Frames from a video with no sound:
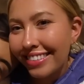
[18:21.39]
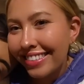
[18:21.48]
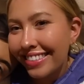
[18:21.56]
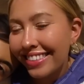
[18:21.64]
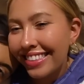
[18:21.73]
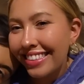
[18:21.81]

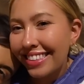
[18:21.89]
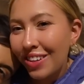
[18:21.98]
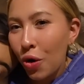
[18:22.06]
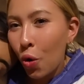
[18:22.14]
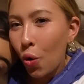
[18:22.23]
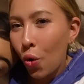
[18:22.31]
Dirty little
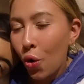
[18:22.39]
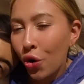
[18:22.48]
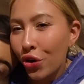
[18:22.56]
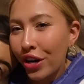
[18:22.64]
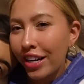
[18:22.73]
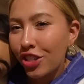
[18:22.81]
forkers.
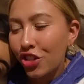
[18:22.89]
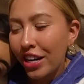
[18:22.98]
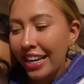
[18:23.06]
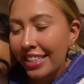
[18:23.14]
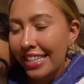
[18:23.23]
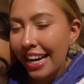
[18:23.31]
Ordering
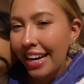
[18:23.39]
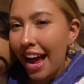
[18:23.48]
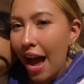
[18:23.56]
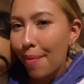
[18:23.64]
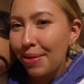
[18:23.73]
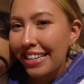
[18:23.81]
drinks and
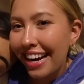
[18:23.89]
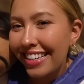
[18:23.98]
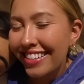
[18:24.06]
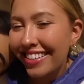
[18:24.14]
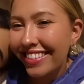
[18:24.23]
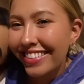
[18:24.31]

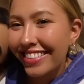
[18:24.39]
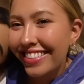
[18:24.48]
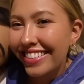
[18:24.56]
appetizers.